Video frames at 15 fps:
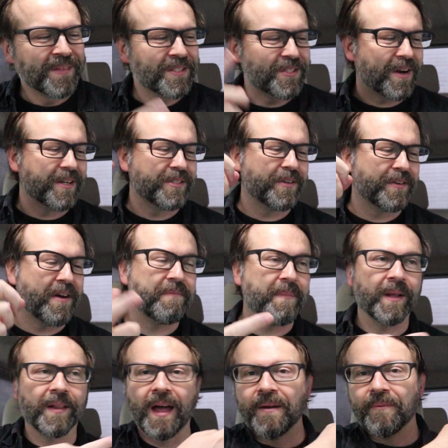Sorry, I turned off
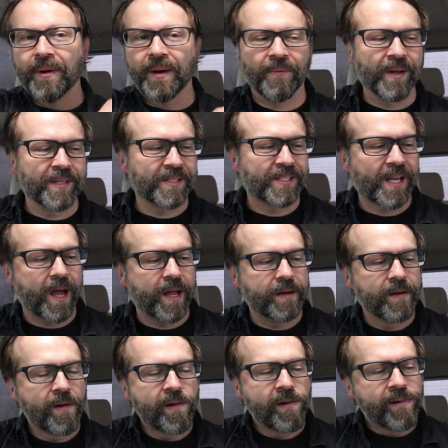my light when I went inside.
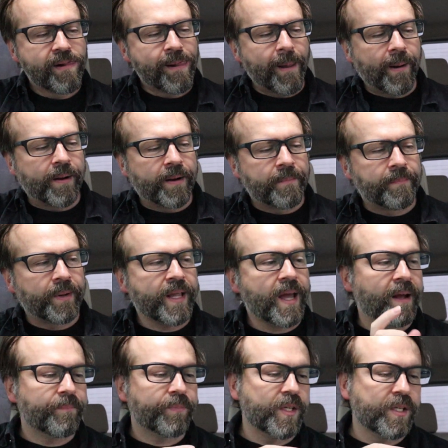But
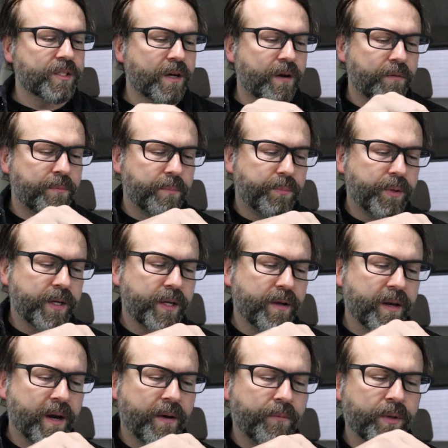yeah, these are pretty
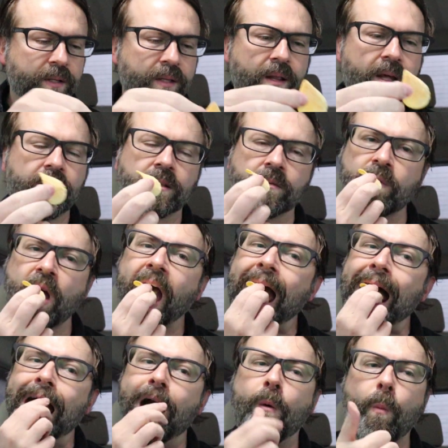good. I really like them.
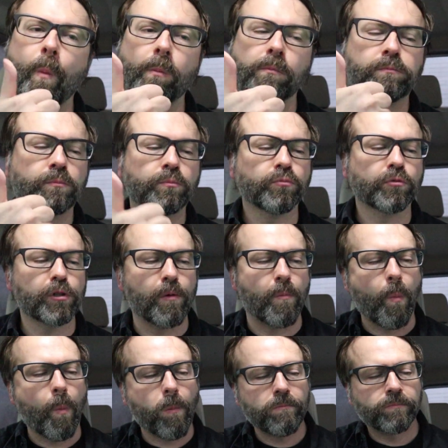Look,
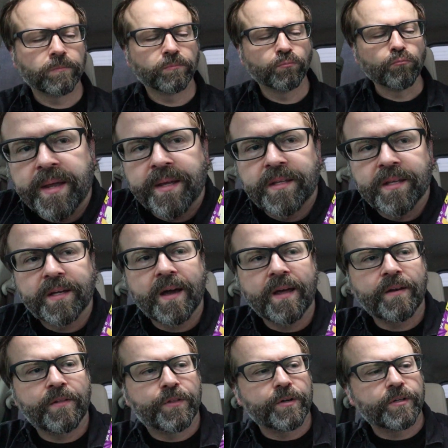make you
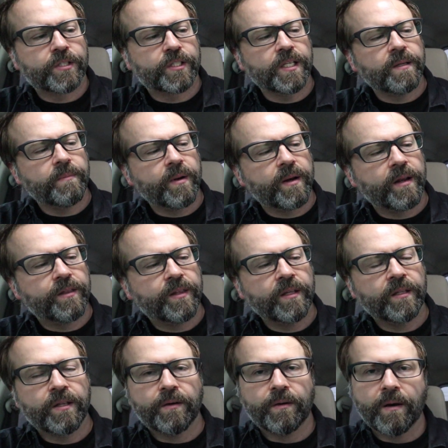kind of thirsty, but I
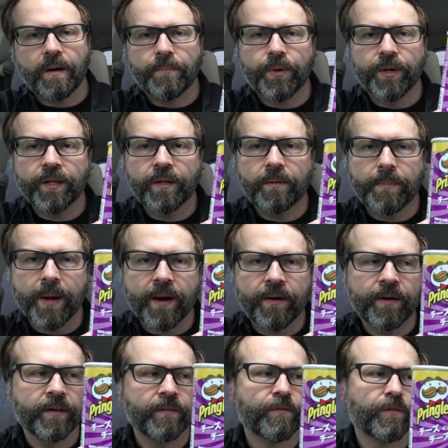think they're a pretty good
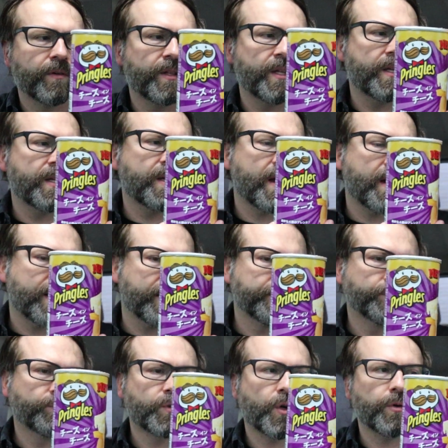pairing for the
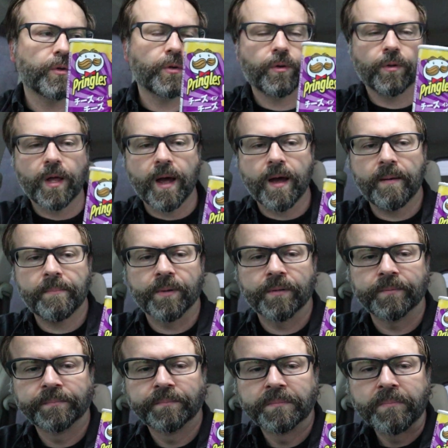Coca-Cola Apple.
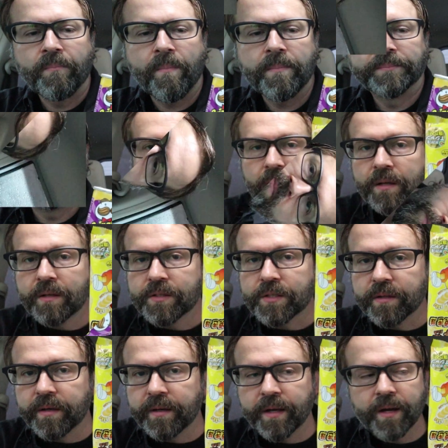
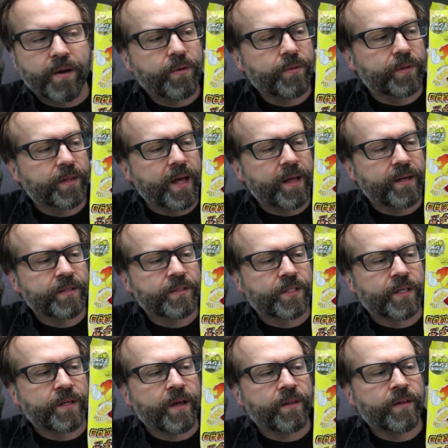So there you go. That is
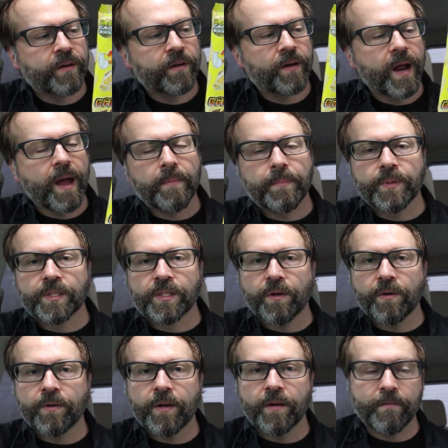another
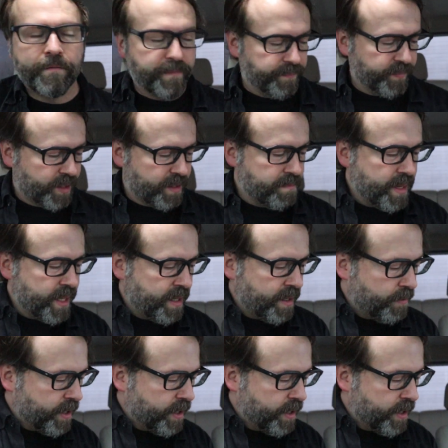episode of Konbini